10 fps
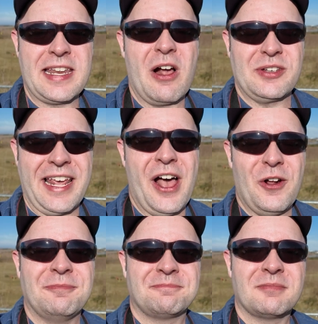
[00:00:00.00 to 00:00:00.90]
in
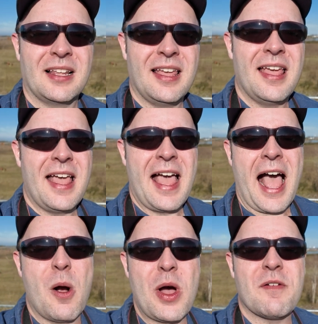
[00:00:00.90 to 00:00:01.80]
downtown.
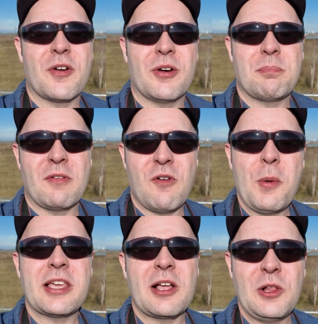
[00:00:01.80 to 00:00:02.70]
However,
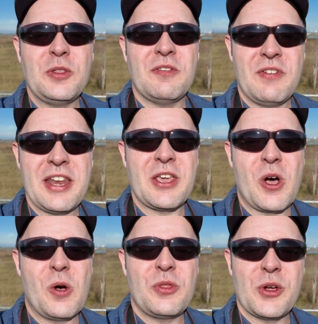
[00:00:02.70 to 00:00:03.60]
before we conclude the
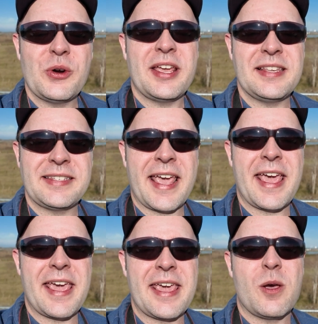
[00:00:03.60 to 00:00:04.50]
video, there is
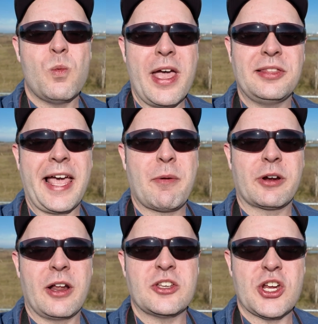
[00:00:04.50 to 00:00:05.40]
a wetland
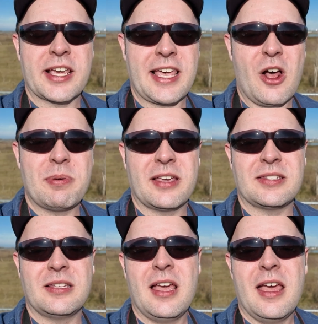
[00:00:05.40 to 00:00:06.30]
we're going to check out
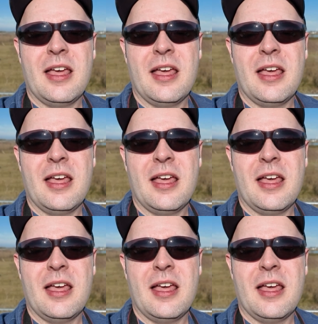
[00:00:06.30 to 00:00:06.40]
because